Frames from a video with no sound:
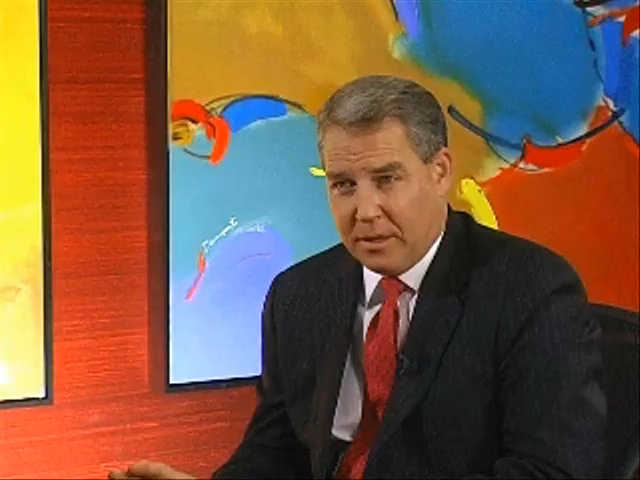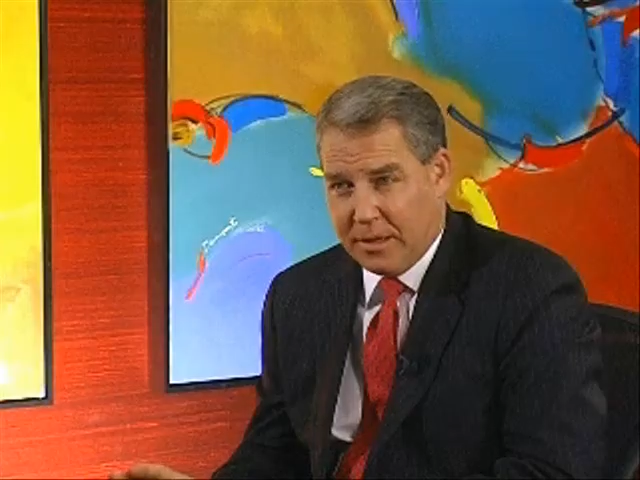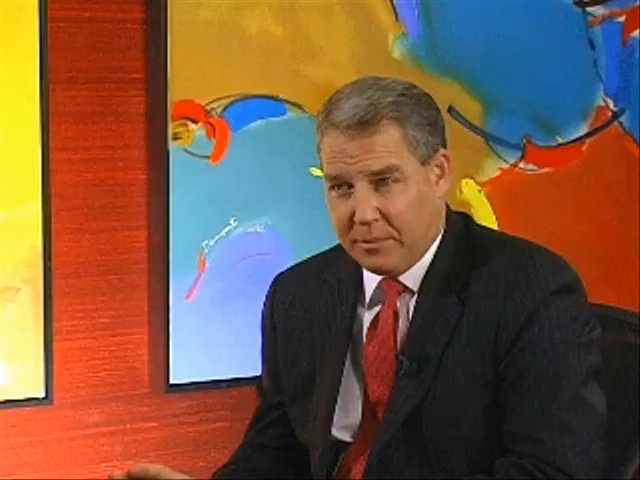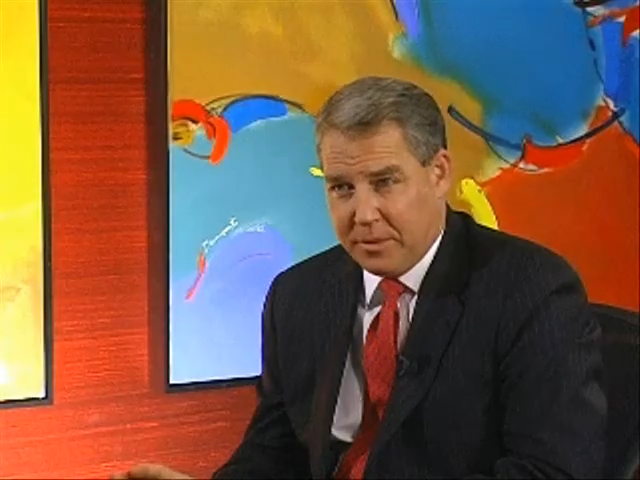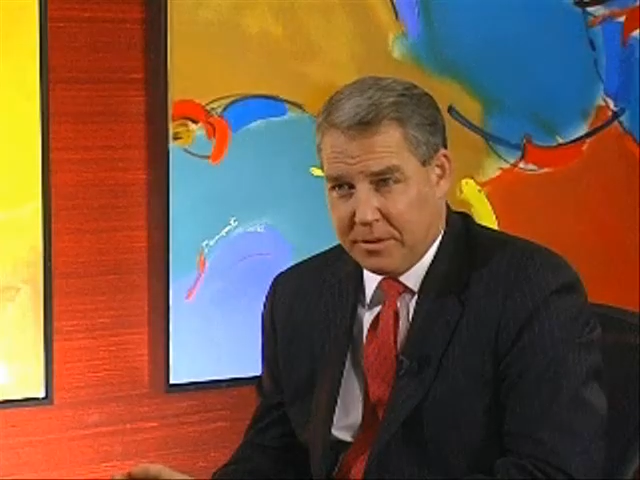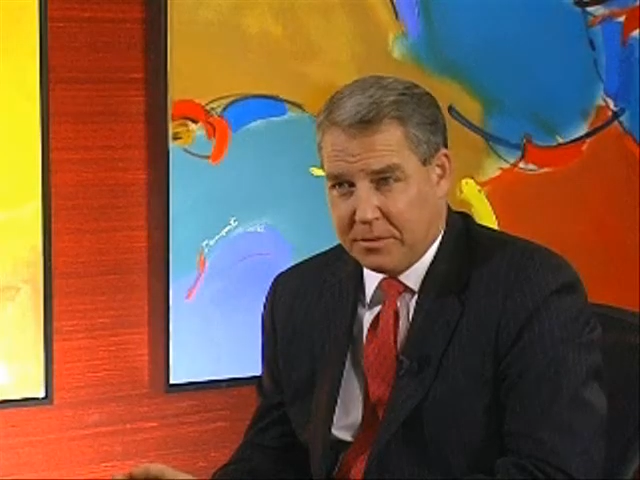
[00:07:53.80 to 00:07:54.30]
our
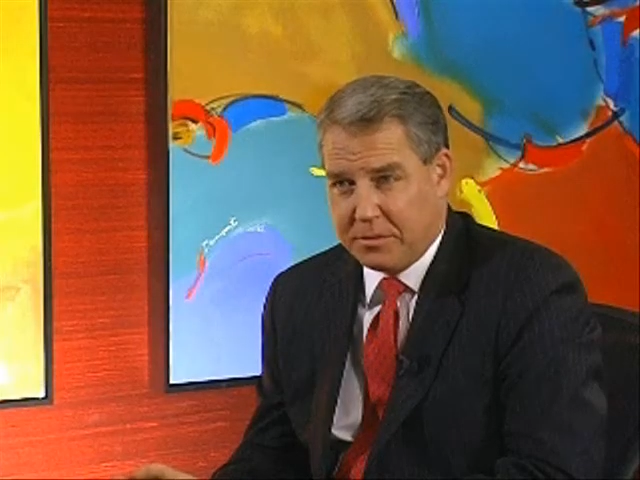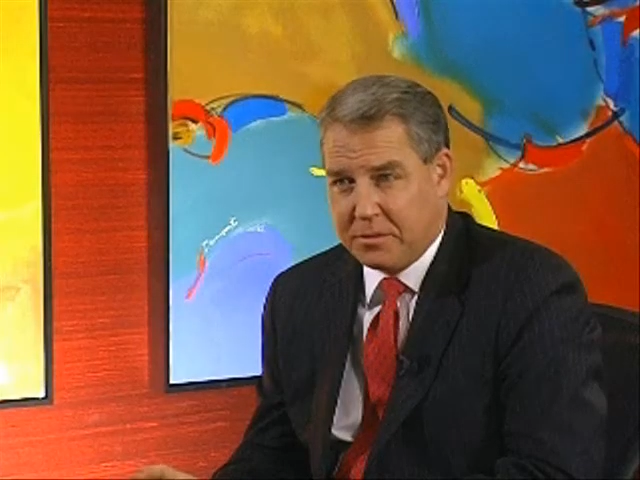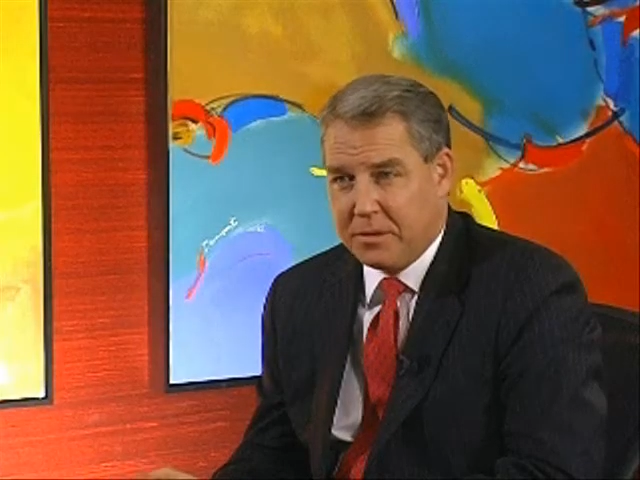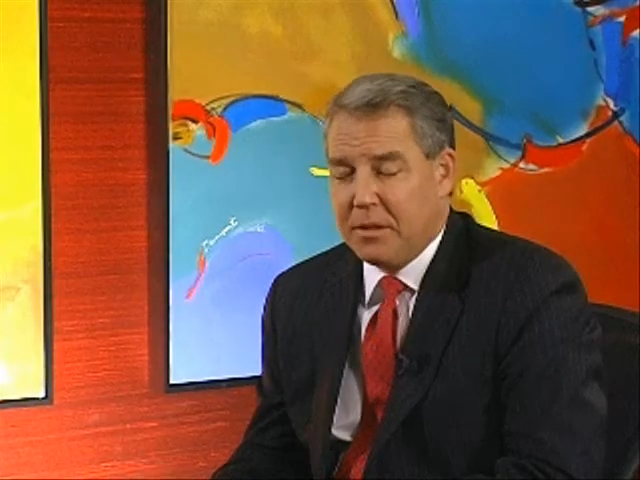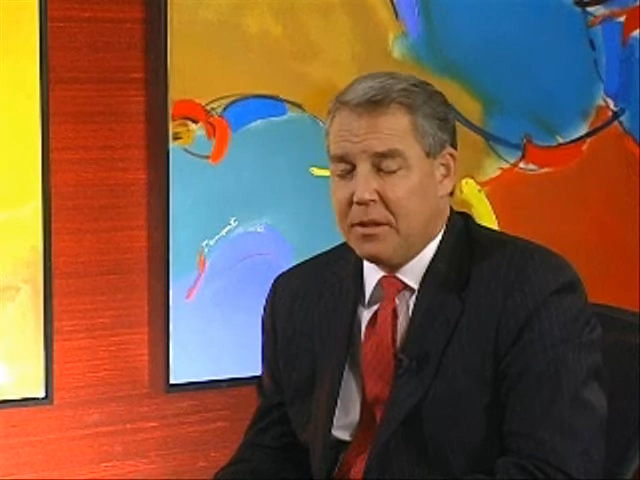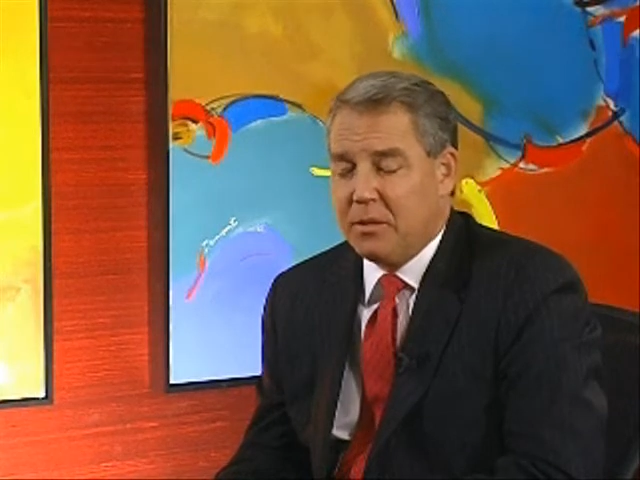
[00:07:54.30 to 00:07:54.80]
land
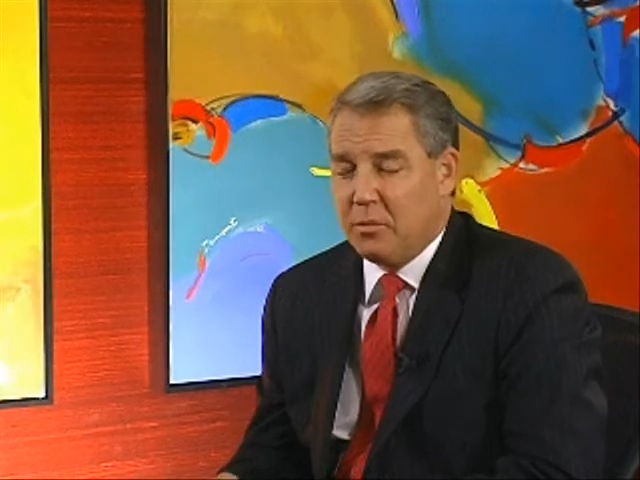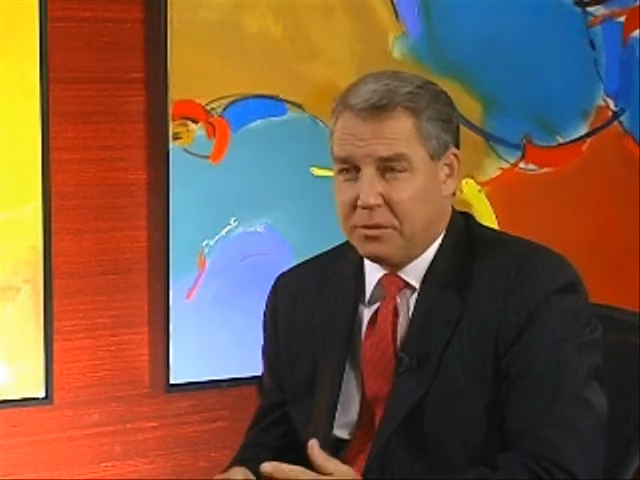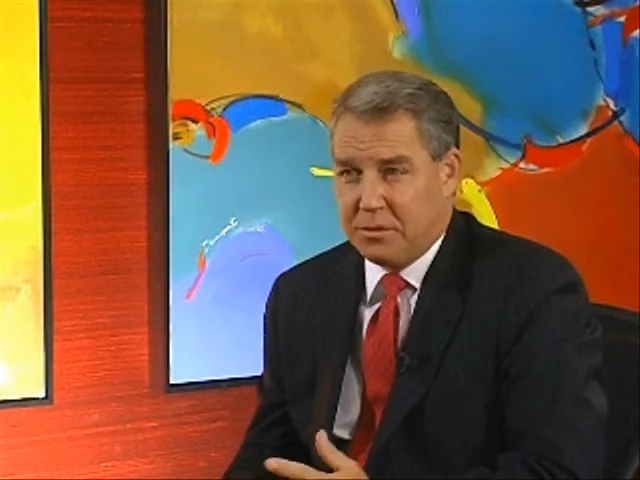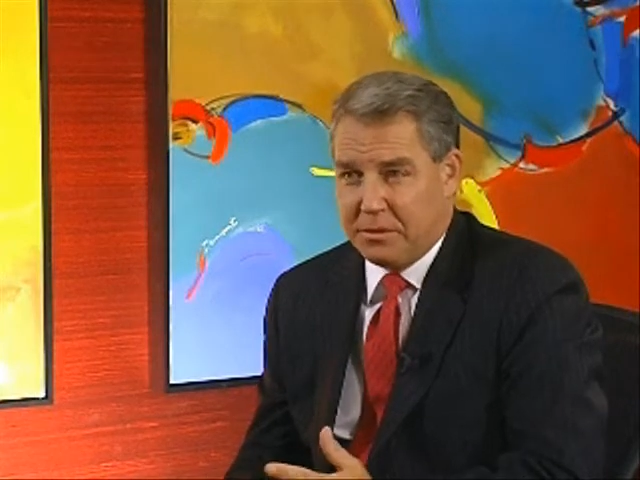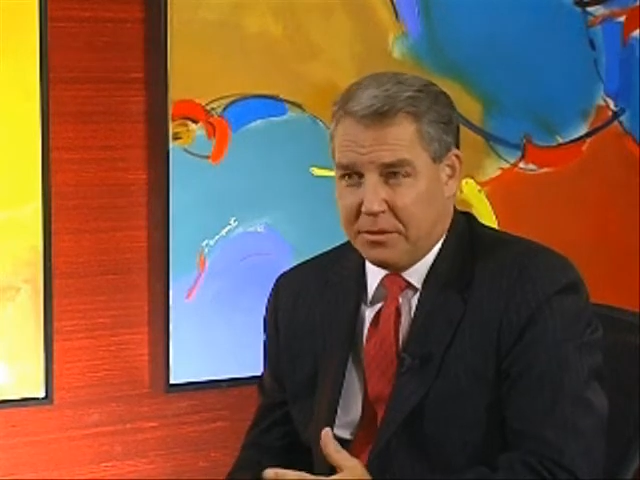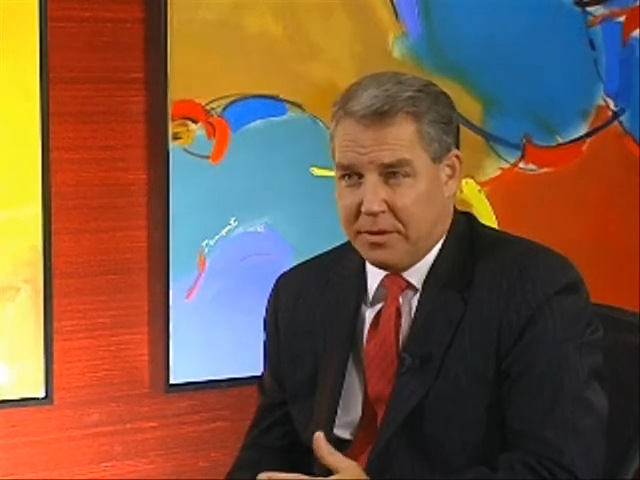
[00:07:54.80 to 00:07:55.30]
business,
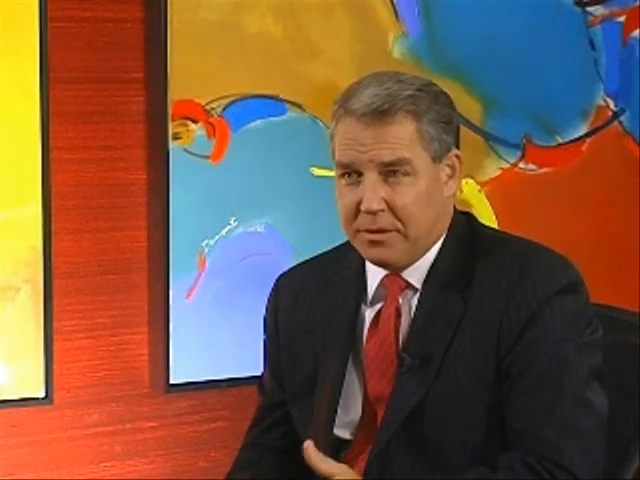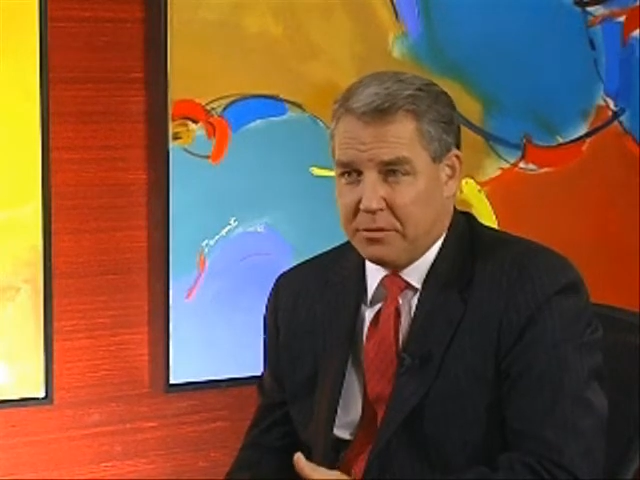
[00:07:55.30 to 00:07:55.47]
which is in